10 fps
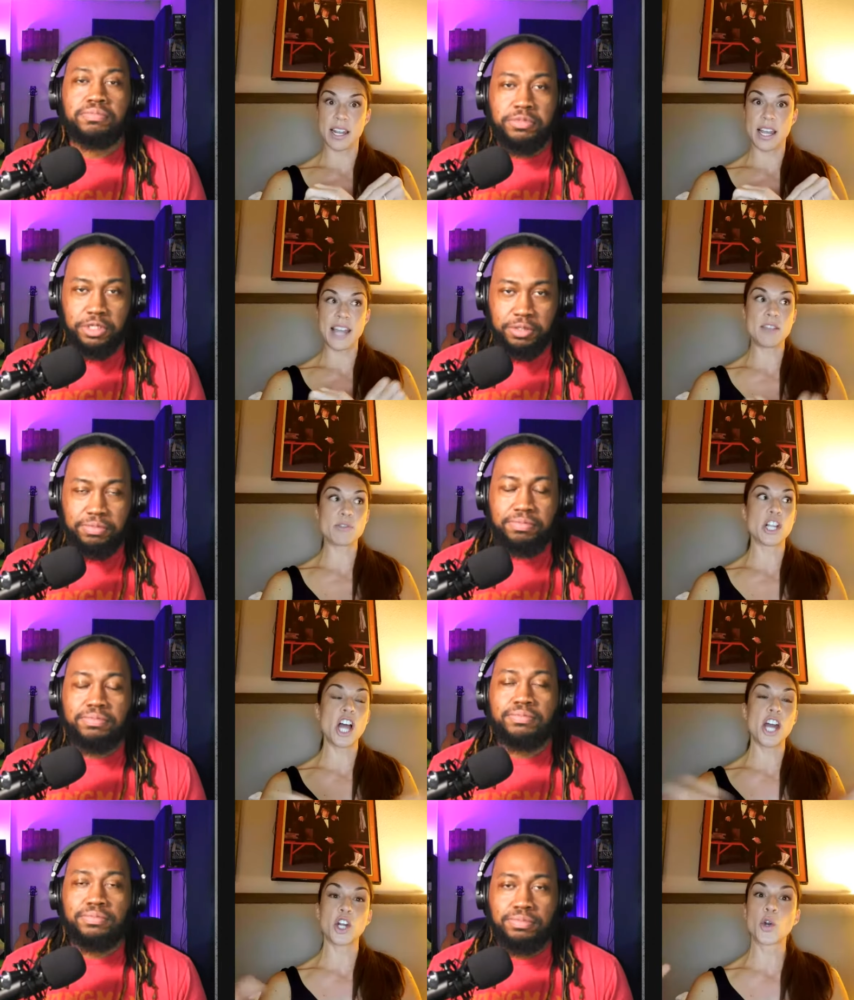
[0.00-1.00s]
Speaker 1: Yeah. And there was a
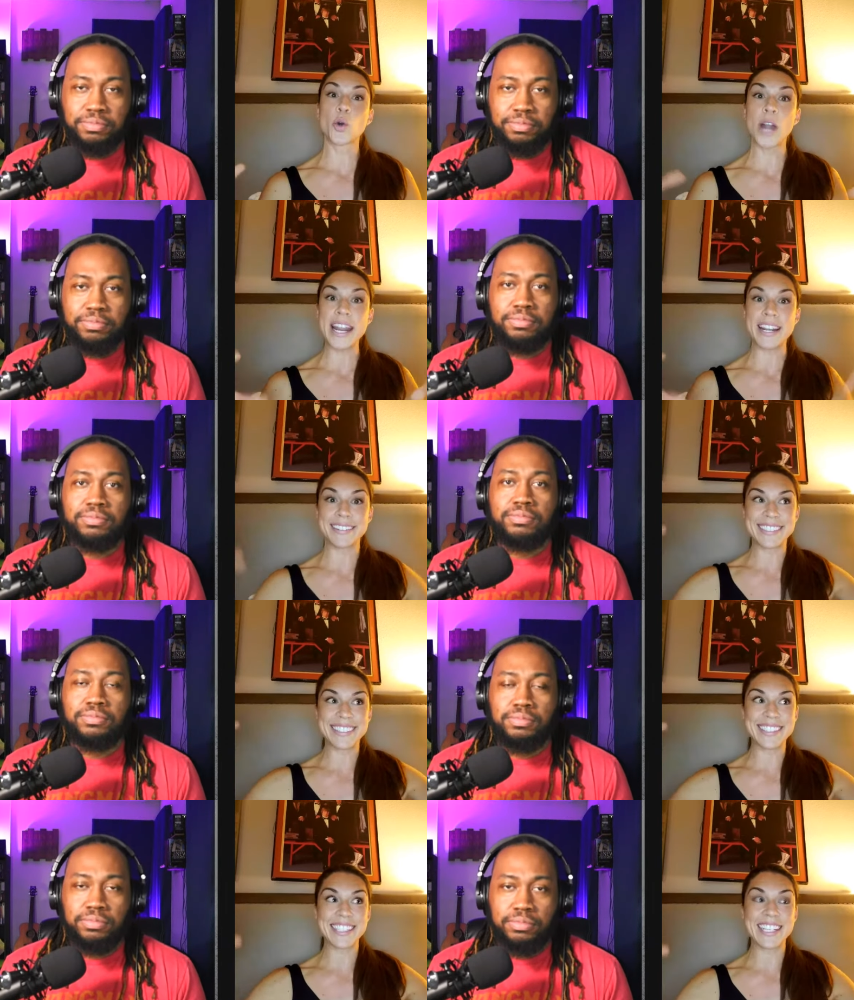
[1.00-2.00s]
lot of great
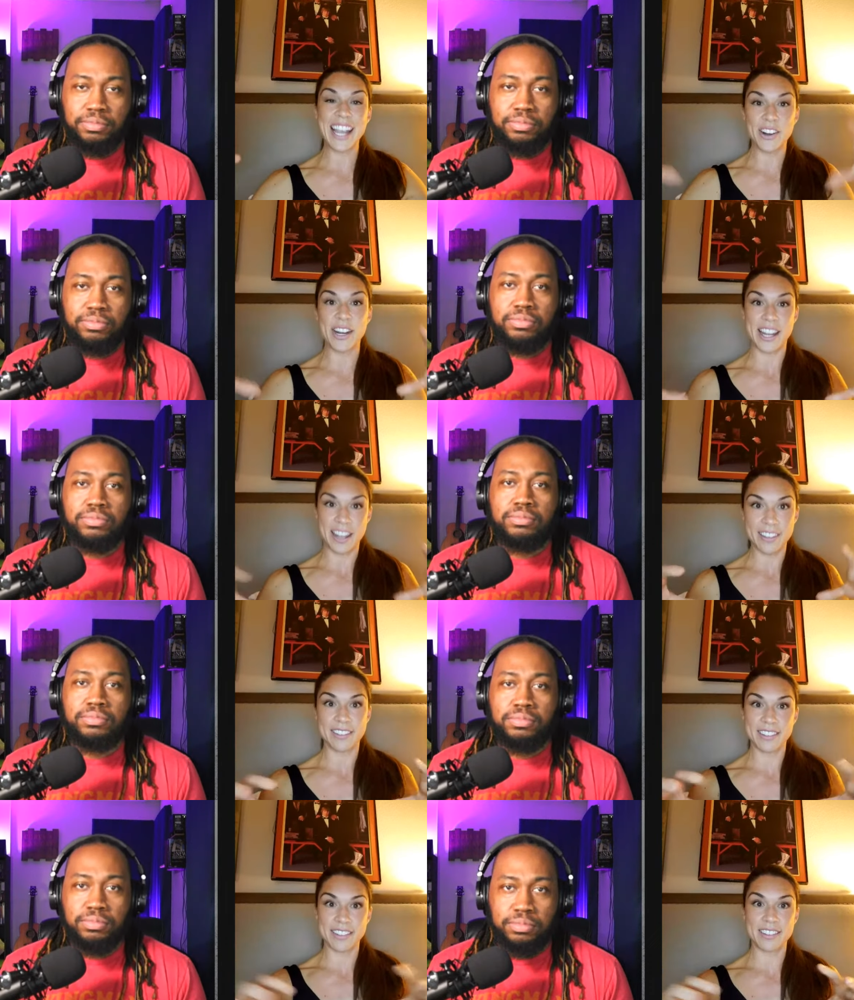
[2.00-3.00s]
Carrie
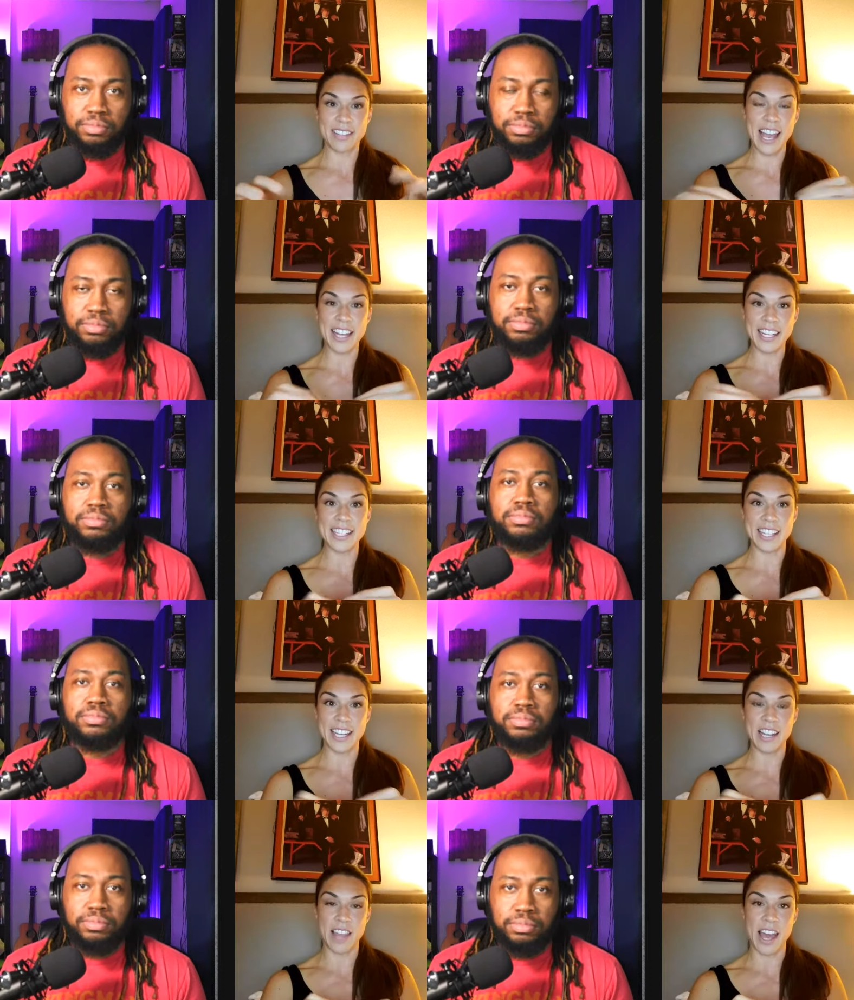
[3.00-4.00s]
Atkinson
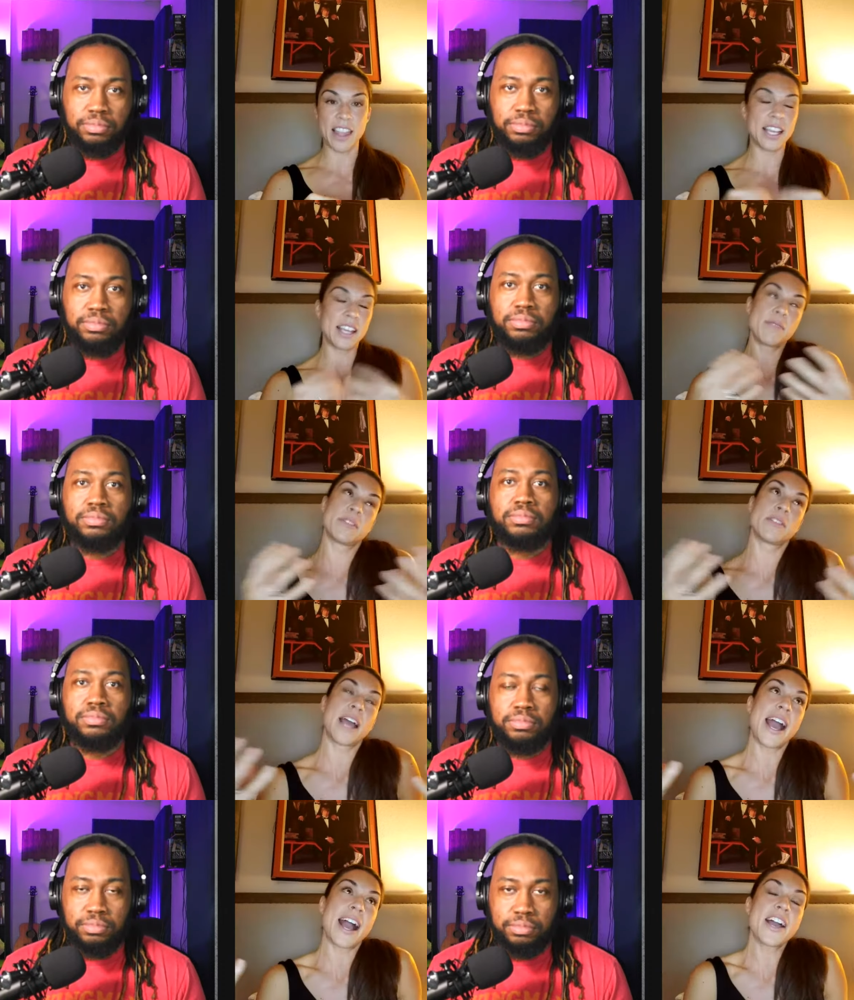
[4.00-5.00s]
in that. Like it was,
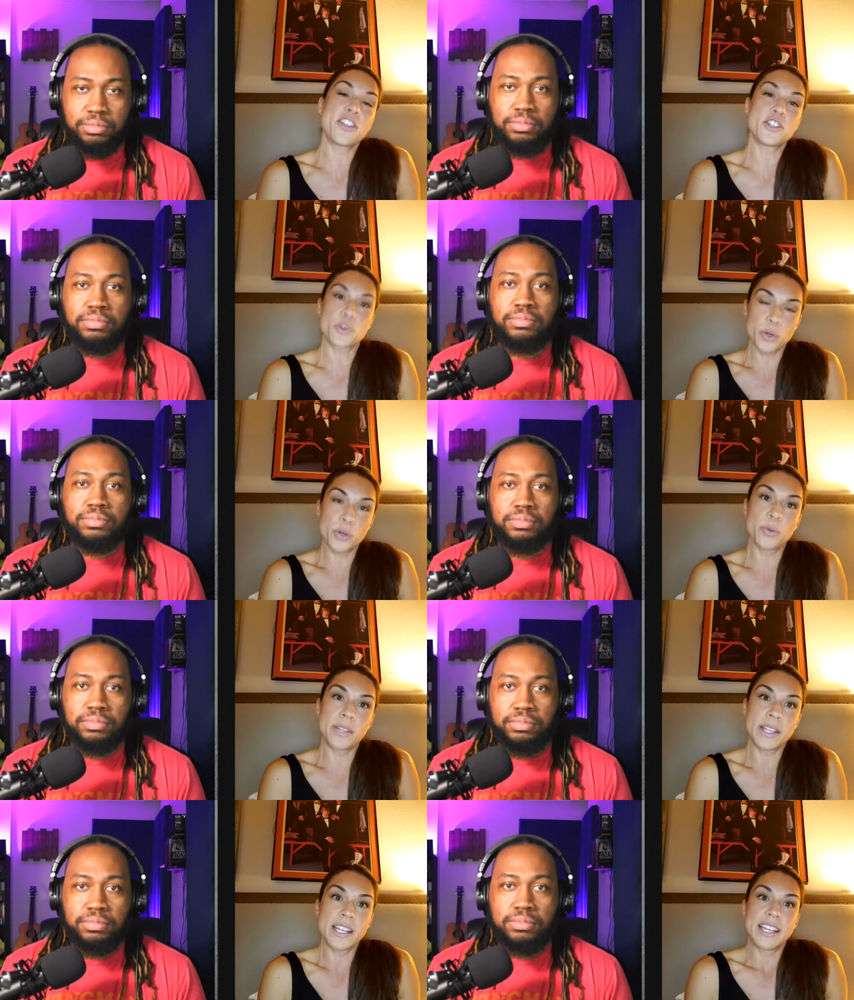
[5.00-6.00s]
I, I got the true
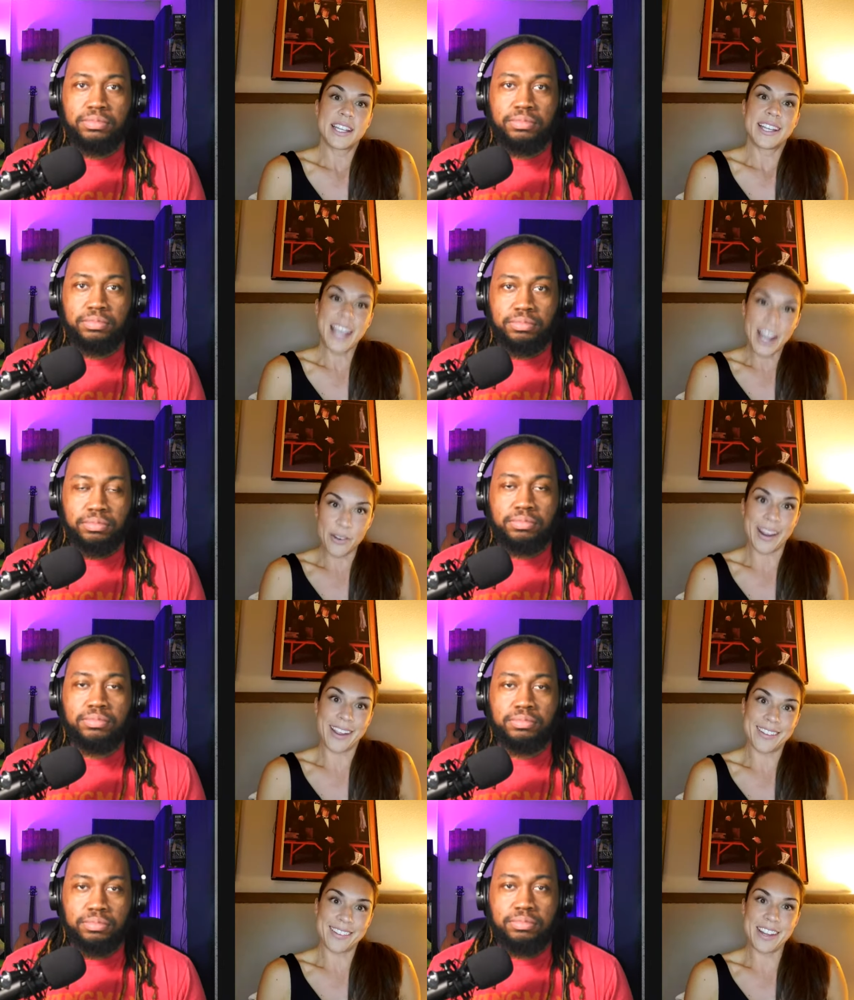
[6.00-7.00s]
Carrie,
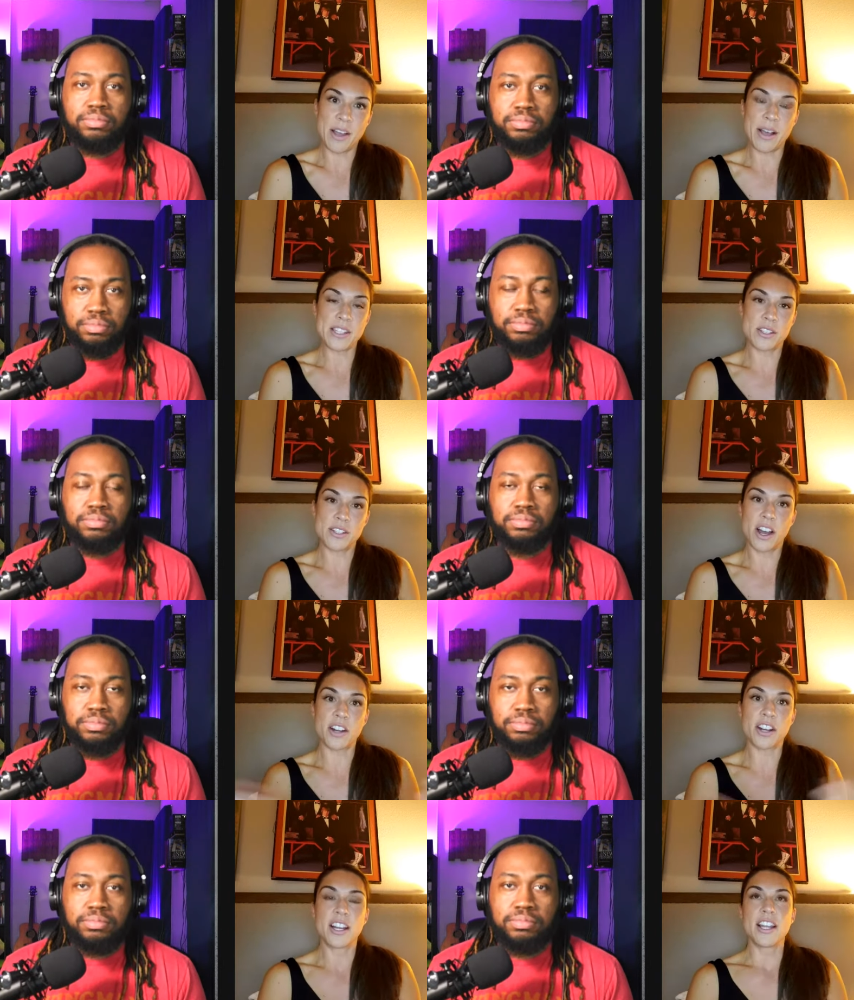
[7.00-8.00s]
you know, as his daughter.